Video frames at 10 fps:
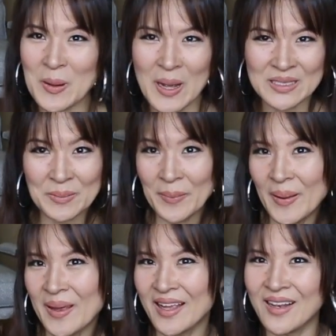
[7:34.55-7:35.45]

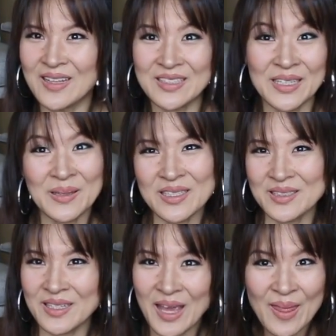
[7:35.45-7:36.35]
gossiping and let's eat this
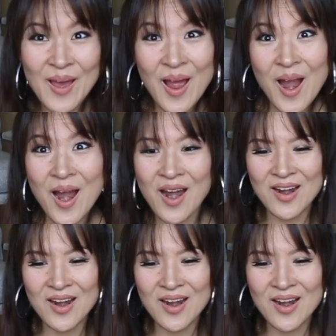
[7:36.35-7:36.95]
together.